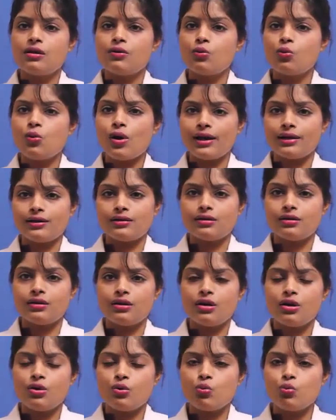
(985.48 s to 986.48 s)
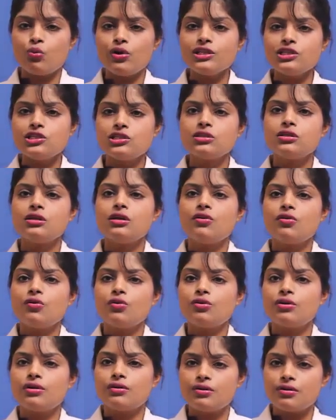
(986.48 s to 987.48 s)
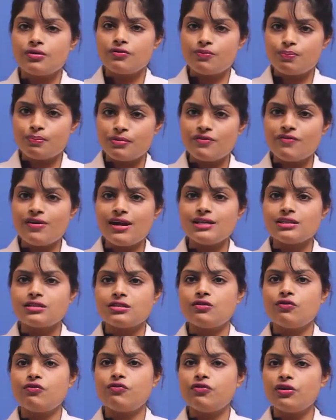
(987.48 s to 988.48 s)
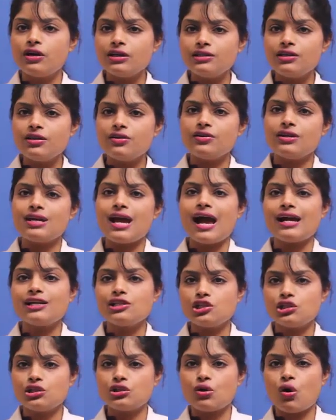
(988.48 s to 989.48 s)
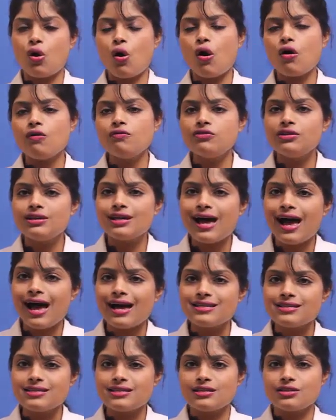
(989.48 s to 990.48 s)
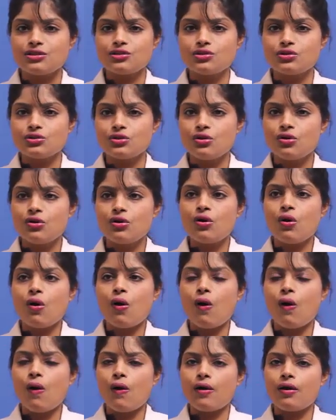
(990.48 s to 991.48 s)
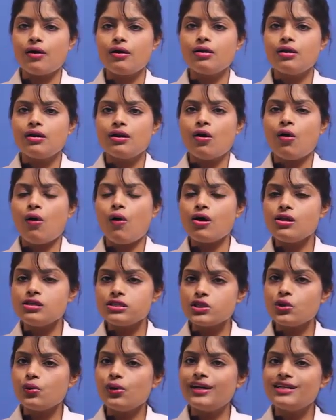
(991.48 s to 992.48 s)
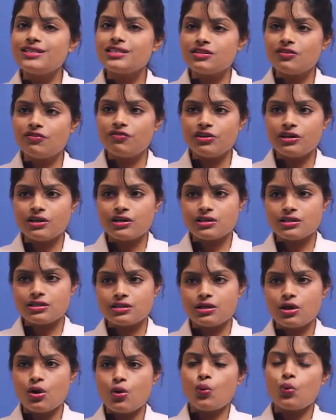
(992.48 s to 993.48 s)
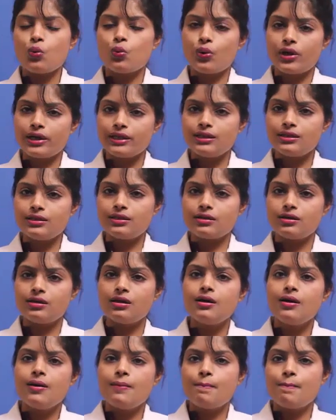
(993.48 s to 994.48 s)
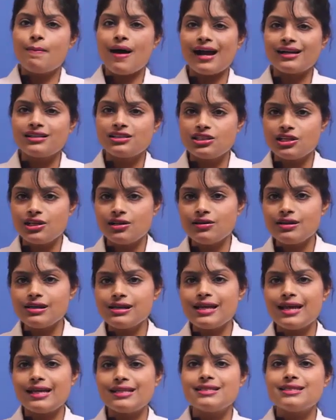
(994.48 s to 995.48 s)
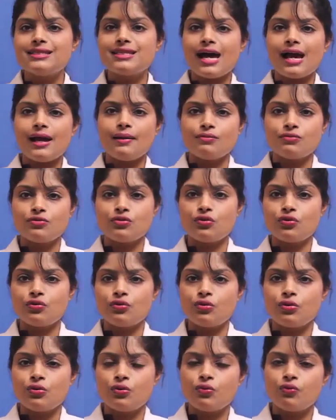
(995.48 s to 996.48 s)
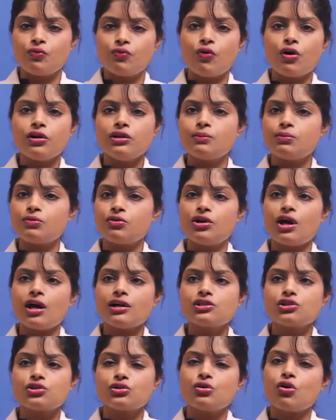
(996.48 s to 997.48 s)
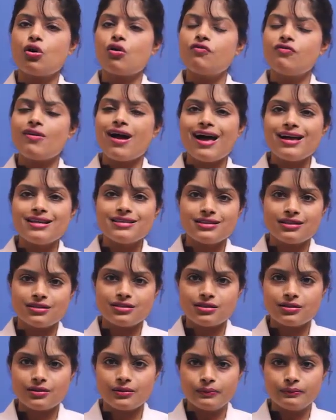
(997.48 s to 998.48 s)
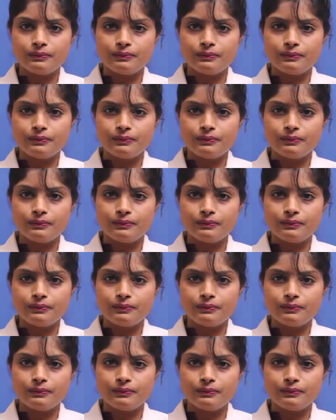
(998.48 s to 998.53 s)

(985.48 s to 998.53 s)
one, which prevents further reaction of the acids or also interferes with the bacterial enzymes for the production of acids,